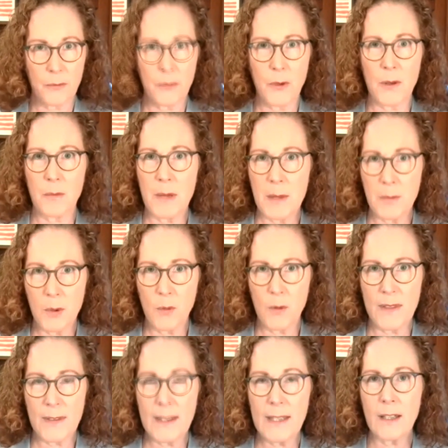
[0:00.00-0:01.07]
for the people
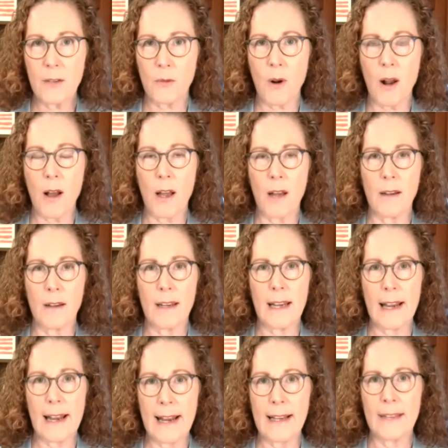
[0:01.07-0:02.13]
within Iran,
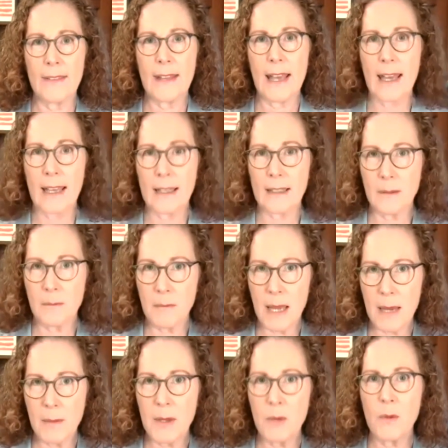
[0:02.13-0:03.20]
and that
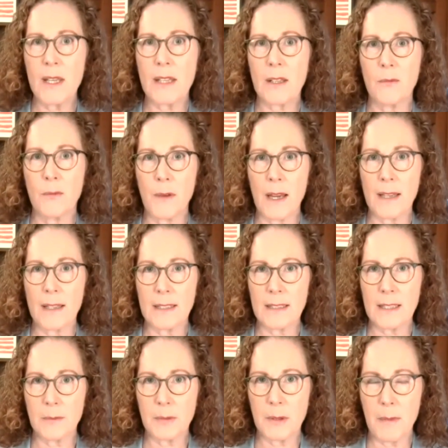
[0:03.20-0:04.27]
maybe we can find a
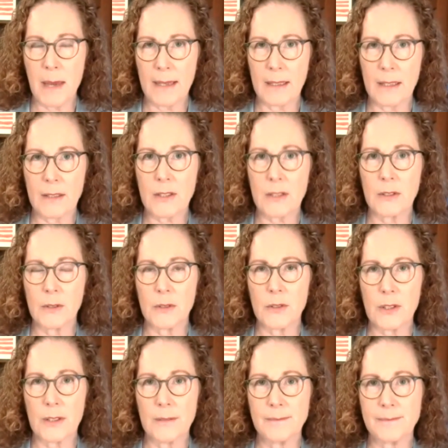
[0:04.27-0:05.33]
diplomatic
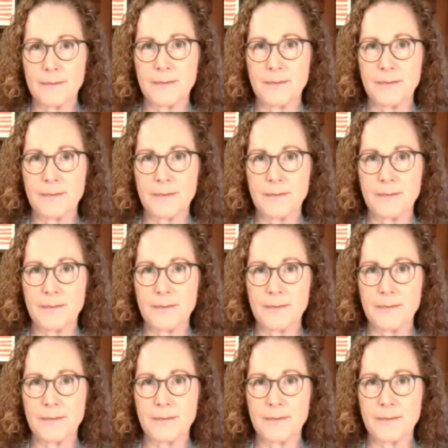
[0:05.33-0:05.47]
solution.